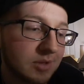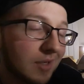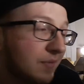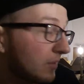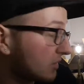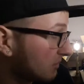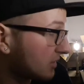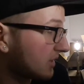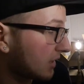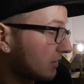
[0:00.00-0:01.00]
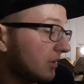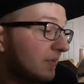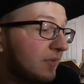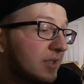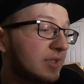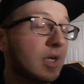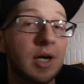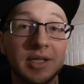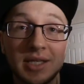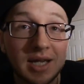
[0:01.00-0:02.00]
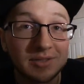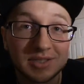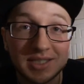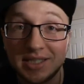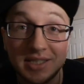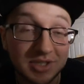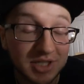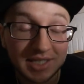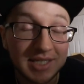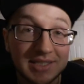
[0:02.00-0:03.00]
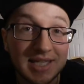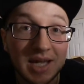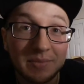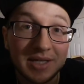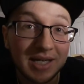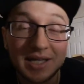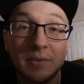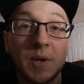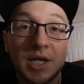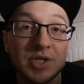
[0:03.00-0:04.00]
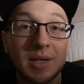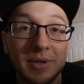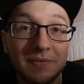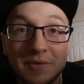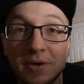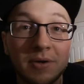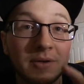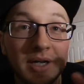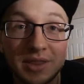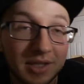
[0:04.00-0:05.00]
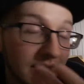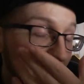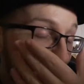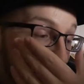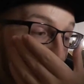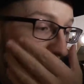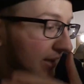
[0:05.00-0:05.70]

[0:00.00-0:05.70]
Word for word: So I filmed as much as I could of the first song, and then I was just getting the shit kicked out of me, and I didn't want to drop my phone or anything like that.